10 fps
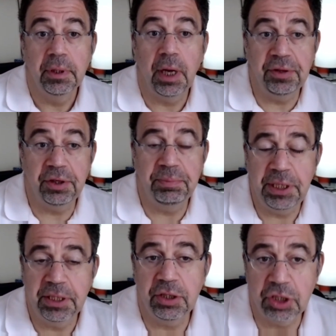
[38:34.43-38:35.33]
under the
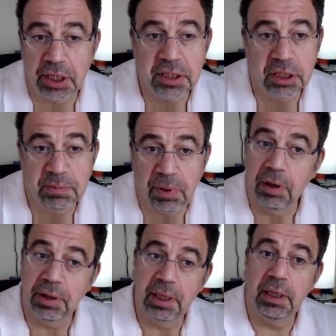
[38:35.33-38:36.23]
Peace and Justice
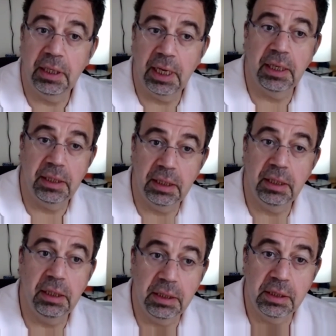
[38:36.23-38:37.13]
Party that
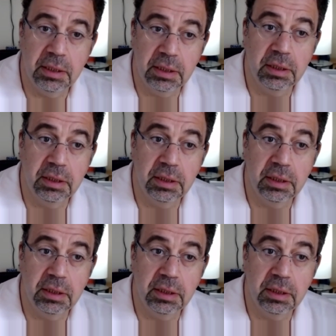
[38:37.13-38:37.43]
is,